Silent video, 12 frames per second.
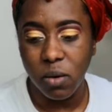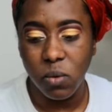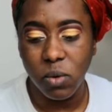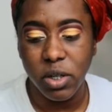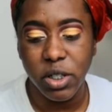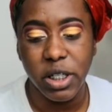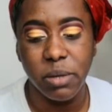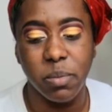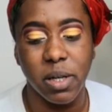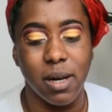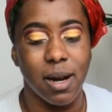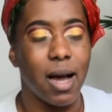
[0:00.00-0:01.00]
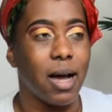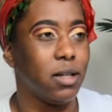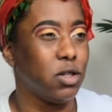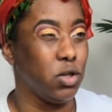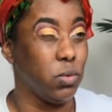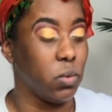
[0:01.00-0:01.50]
orangey but
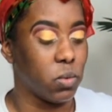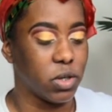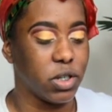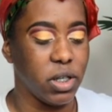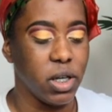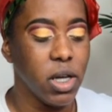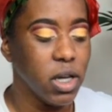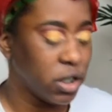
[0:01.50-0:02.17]
not too orangey.